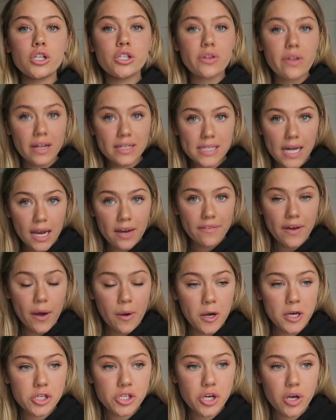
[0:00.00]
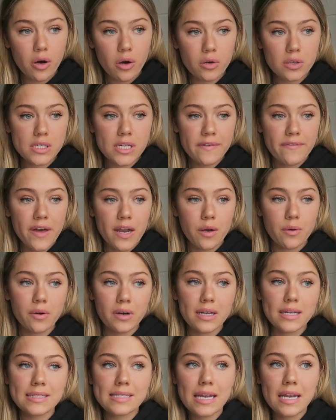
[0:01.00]
So that's kind of how I chose. If
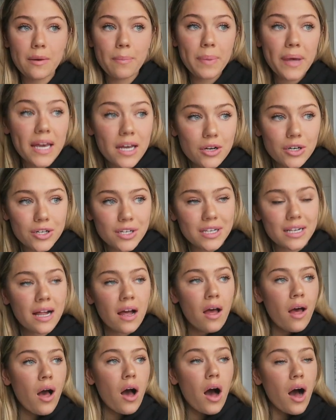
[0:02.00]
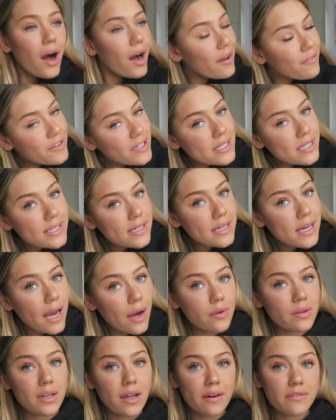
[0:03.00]
anyone is in a pickle, obviously
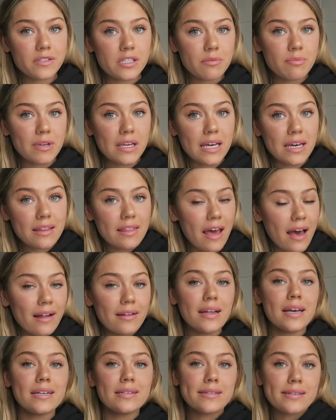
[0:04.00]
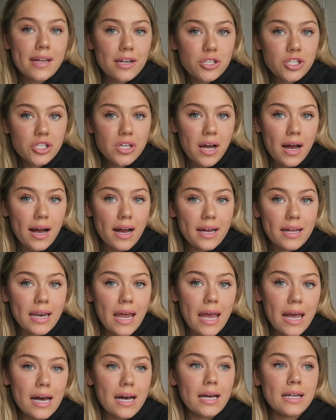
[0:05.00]
I would love to be in the LA sunshine
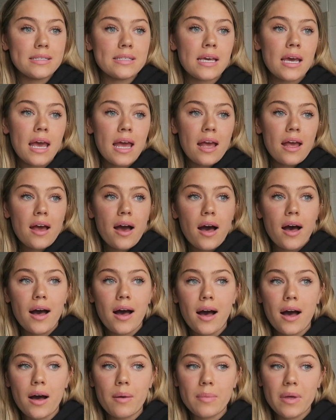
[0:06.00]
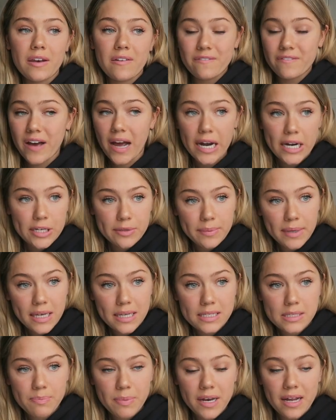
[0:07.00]
and
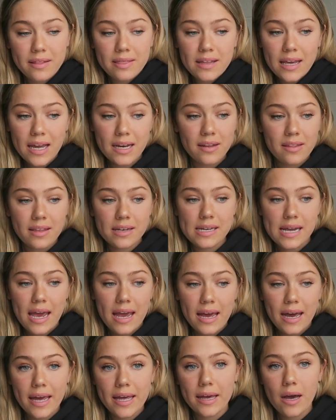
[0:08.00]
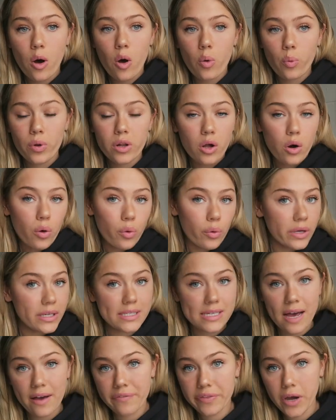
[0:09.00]
environment, but at the end of the day, I will
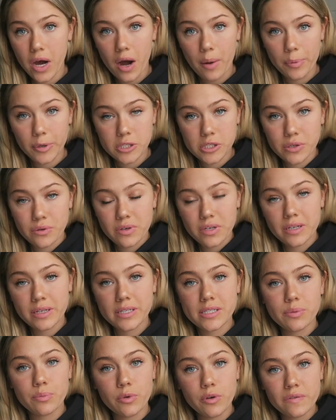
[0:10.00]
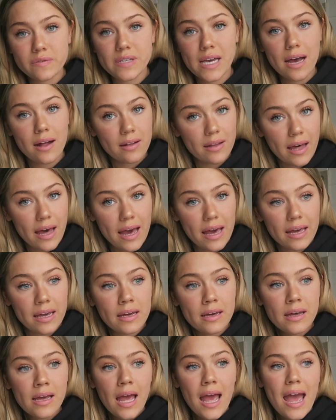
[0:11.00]
always have the opportunity to move to
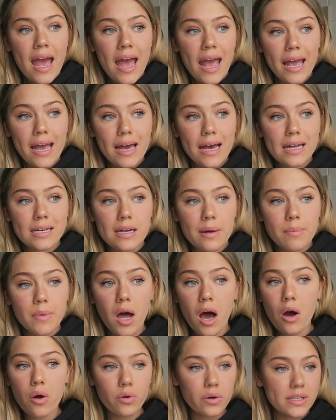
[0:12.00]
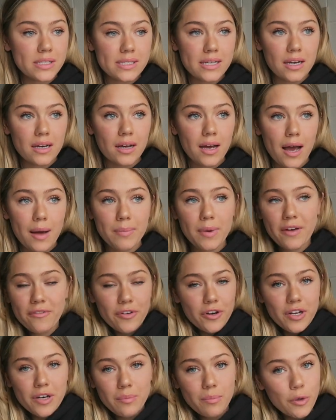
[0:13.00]
LA, and I'm
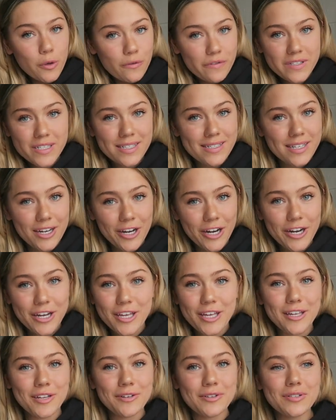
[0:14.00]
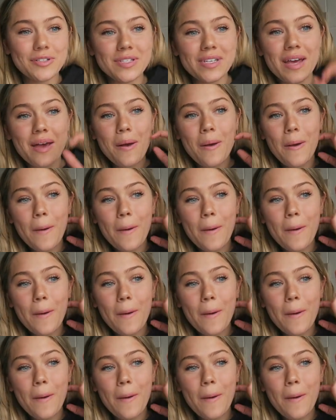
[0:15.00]
never gonna move to Syracuse,